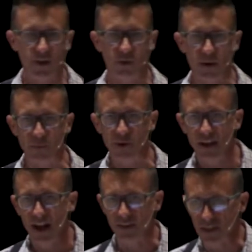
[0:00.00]
Remember
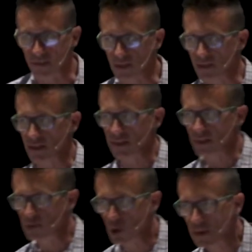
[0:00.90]
how David is like
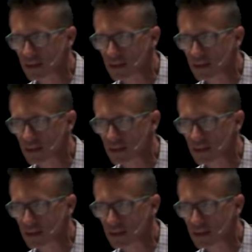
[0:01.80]
tiptoeing